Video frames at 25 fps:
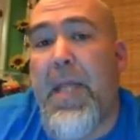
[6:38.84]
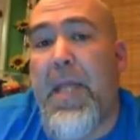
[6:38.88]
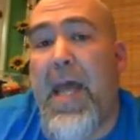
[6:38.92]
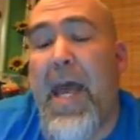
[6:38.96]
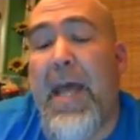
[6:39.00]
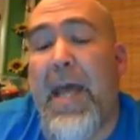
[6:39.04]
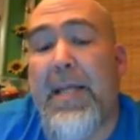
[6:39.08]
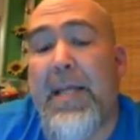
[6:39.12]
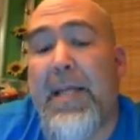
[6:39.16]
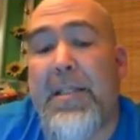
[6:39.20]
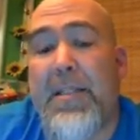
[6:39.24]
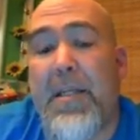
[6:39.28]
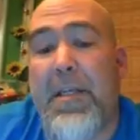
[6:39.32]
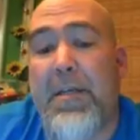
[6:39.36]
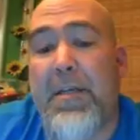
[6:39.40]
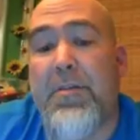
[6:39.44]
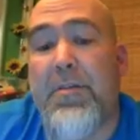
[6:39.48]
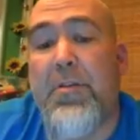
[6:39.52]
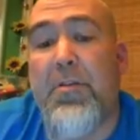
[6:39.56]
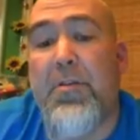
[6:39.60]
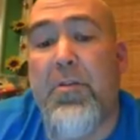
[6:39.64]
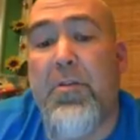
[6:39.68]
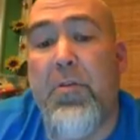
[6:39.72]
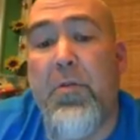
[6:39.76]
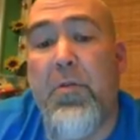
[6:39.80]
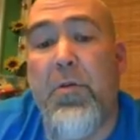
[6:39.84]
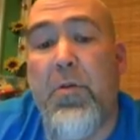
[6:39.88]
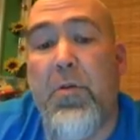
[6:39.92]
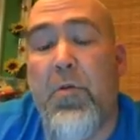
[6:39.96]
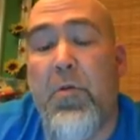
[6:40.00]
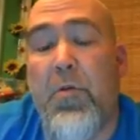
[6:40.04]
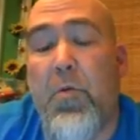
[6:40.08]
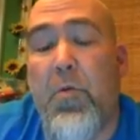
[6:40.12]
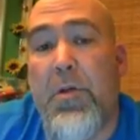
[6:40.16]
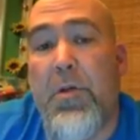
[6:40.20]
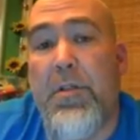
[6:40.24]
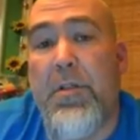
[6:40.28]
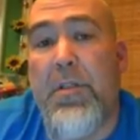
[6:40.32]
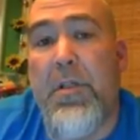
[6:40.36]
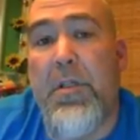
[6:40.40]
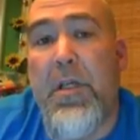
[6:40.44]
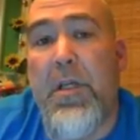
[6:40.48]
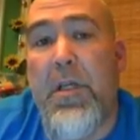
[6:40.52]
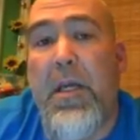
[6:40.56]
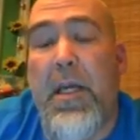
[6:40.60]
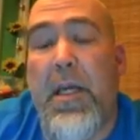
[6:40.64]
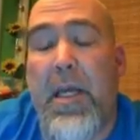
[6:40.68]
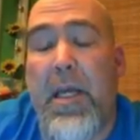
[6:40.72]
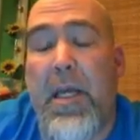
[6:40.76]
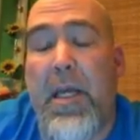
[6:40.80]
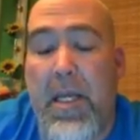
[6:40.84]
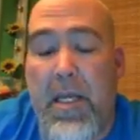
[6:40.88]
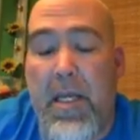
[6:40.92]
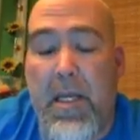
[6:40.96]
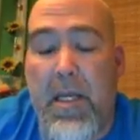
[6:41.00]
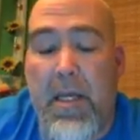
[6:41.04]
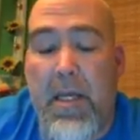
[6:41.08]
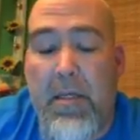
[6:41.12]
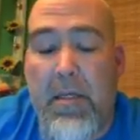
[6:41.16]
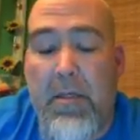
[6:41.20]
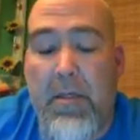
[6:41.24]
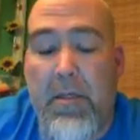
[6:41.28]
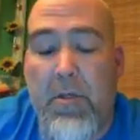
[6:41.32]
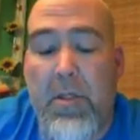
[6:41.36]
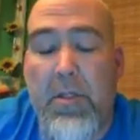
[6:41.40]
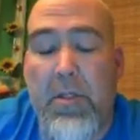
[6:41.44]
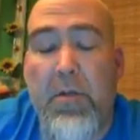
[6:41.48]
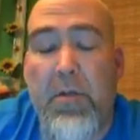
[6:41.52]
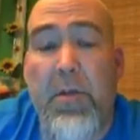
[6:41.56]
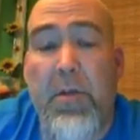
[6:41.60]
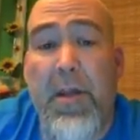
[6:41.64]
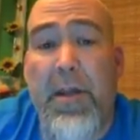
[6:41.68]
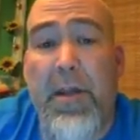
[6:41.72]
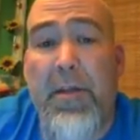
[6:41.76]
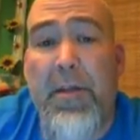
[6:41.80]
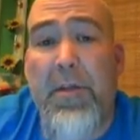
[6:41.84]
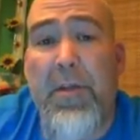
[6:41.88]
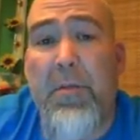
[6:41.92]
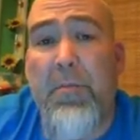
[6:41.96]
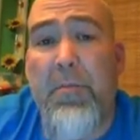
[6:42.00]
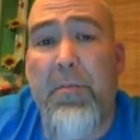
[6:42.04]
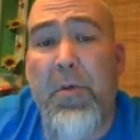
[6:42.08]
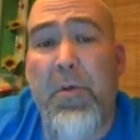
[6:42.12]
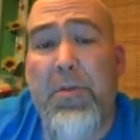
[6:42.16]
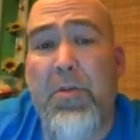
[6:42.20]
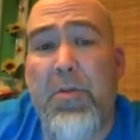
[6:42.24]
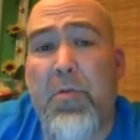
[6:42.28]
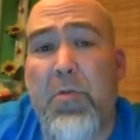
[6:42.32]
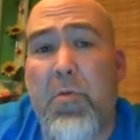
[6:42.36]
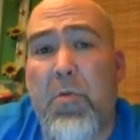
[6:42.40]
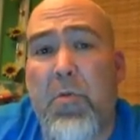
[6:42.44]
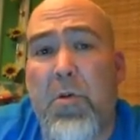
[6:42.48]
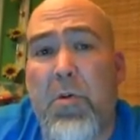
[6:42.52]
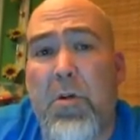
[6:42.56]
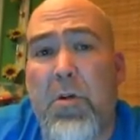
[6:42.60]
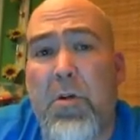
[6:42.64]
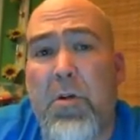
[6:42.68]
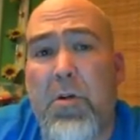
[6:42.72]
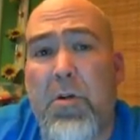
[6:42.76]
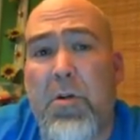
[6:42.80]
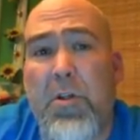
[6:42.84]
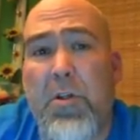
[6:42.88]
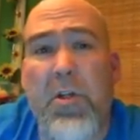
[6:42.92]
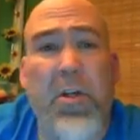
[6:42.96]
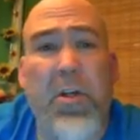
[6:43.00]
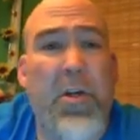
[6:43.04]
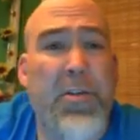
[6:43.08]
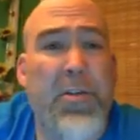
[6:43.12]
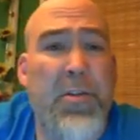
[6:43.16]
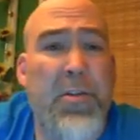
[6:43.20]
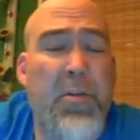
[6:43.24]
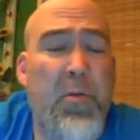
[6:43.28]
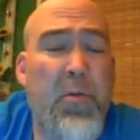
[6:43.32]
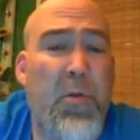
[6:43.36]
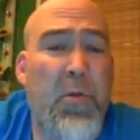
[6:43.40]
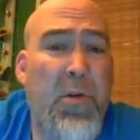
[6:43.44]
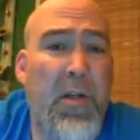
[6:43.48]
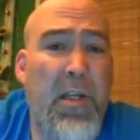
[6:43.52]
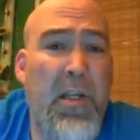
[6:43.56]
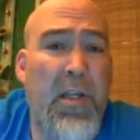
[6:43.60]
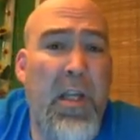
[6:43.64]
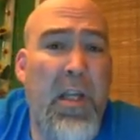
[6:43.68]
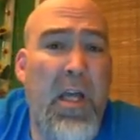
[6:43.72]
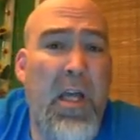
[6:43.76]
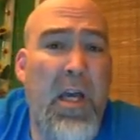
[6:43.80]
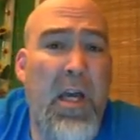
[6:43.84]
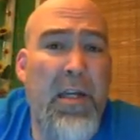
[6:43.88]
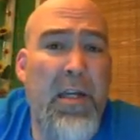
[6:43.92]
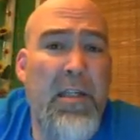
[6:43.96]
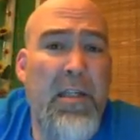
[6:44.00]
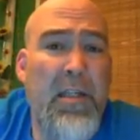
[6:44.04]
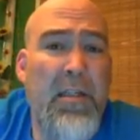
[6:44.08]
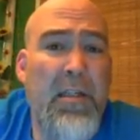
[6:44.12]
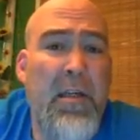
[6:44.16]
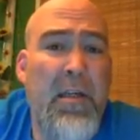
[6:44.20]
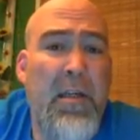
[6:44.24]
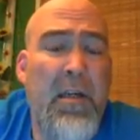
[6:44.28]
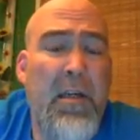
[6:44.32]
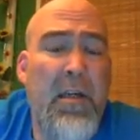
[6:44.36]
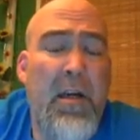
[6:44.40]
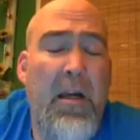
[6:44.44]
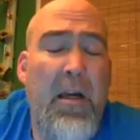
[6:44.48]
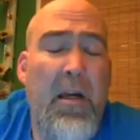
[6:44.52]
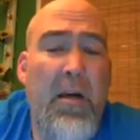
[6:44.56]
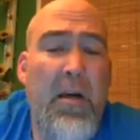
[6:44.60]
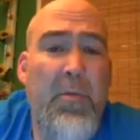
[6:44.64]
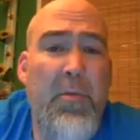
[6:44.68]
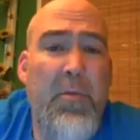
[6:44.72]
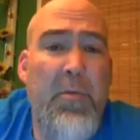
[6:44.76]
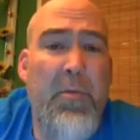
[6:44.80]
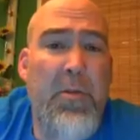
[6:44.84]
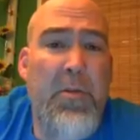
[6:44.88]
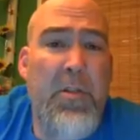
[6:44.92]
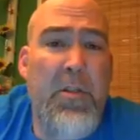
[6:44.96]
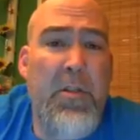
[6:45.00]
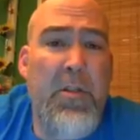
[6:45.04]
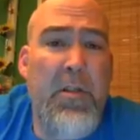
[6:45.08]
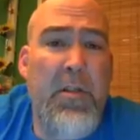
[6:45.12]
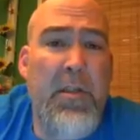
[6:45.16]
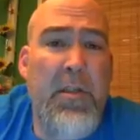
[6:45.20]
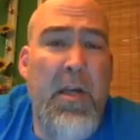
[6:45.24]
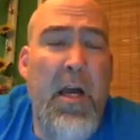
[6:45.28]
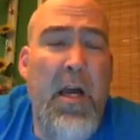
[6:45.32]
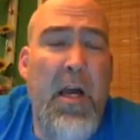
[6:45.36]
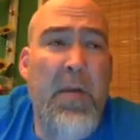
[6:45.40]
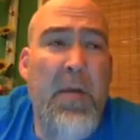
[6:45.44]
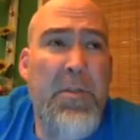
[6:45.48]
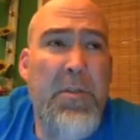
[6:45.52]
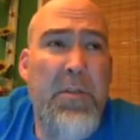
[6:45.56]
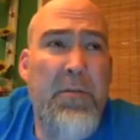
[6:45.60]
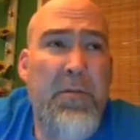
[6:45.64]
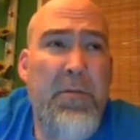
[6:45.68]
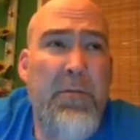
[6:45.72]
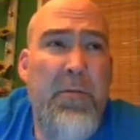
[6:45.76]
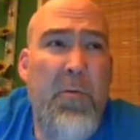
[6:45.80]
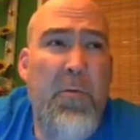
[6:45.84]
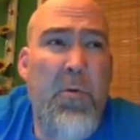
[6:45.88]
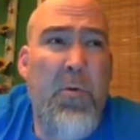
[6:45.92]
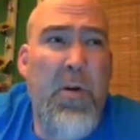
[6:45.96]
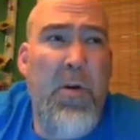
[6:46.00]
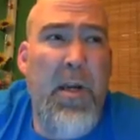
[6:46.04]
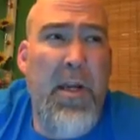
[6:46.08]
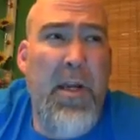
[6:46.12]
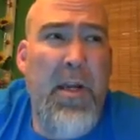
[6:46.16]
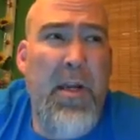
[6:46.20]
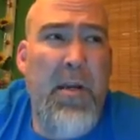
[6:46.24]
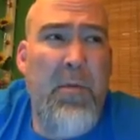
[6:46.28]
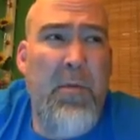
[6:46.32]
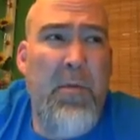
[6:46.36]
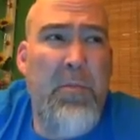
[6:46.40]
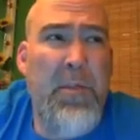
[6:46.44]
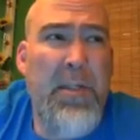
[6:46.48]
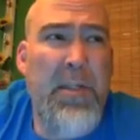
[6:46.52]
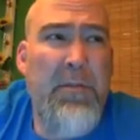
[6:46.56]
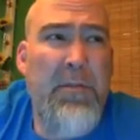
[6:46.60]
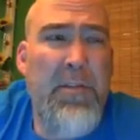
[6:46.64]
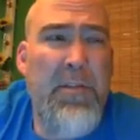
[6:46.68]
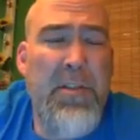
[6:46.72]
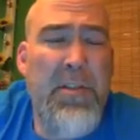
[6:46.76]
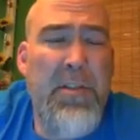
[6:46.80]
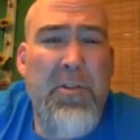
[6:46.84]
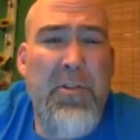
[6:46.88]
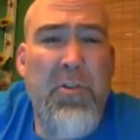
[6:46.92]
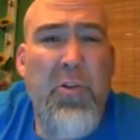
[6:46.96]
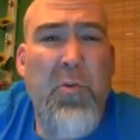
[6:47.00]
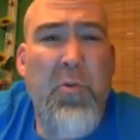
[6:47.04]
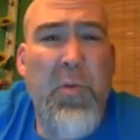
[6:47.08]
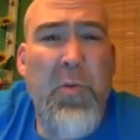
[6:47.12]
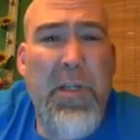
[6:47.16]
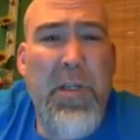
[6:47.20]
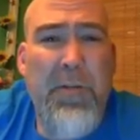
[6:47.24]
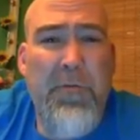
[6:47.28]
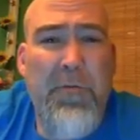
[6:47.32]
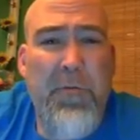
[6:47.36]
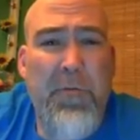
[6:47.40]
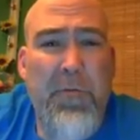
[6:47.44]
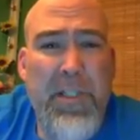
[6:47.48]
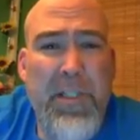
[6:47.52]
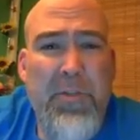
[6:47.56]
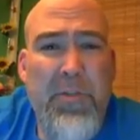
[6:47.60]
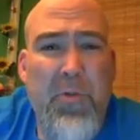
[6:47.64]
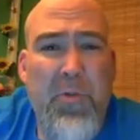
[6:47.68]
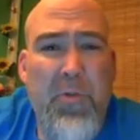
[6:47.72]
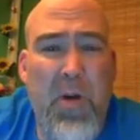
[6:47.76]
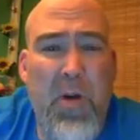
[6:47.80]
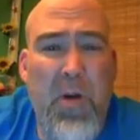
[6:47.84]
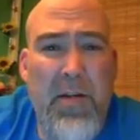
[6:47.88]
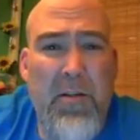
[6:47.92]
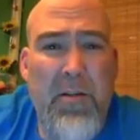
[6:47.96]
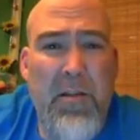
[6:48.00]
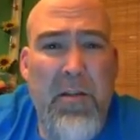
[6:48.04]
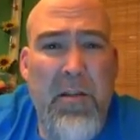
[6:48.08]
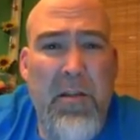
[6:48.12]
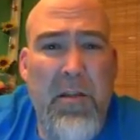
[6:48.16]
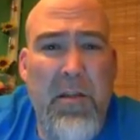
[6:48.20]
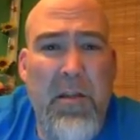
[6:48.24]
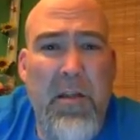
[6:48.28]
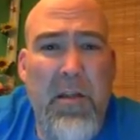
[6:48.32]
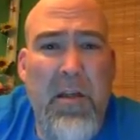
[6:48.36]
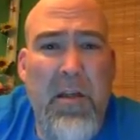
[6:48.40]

access to the course, and you can do that at the bookstore. You could also do it online. There's an option for I believe it's a 2-week free trial.